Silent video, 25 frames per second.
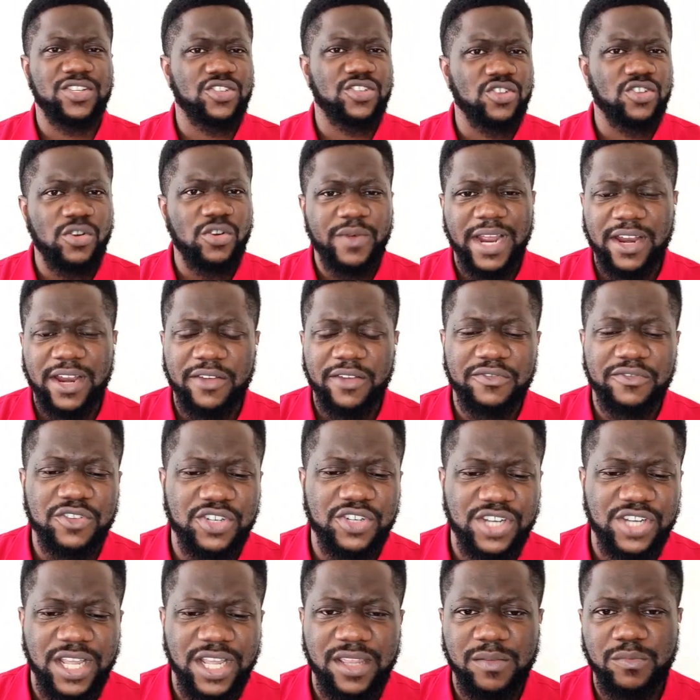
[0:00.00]
the story I
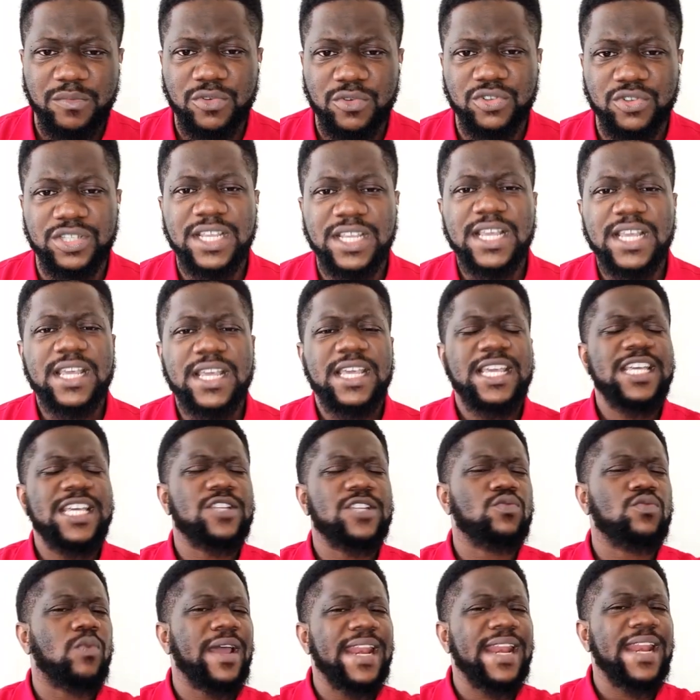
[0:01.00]
love to share the most
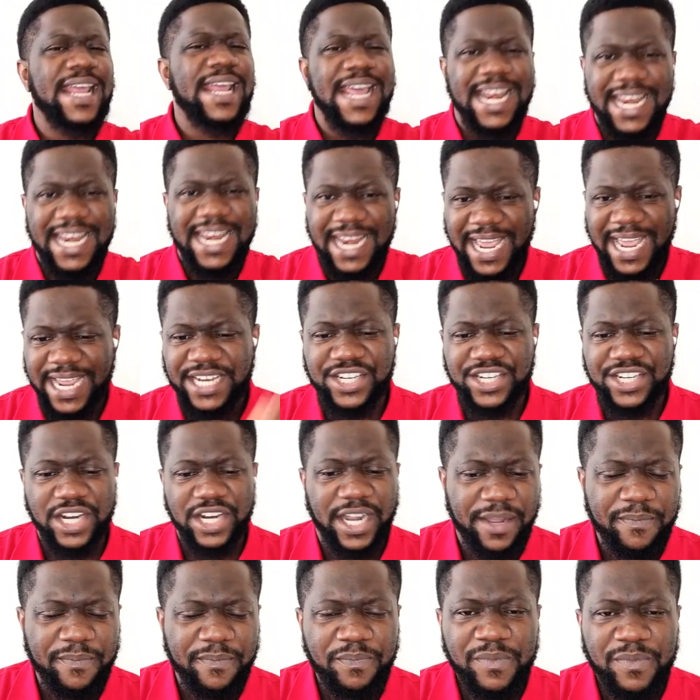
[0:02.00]
is when
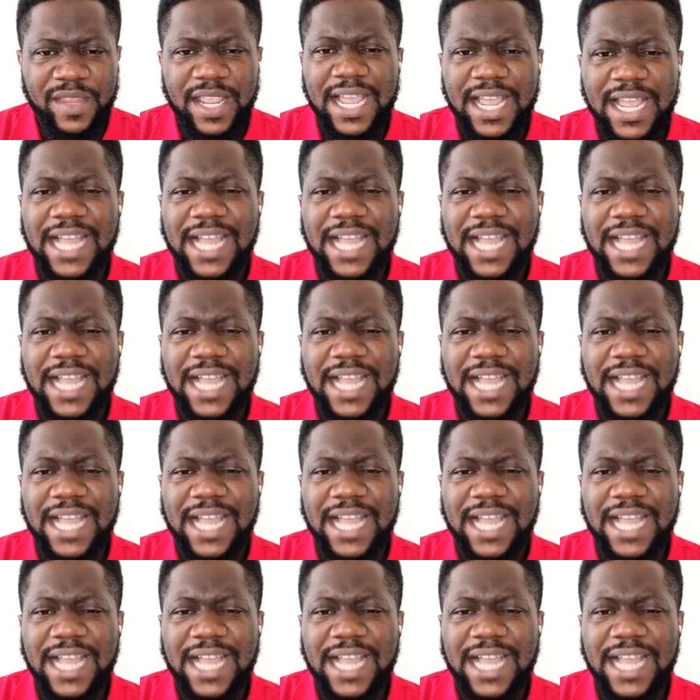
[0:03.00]
Elijah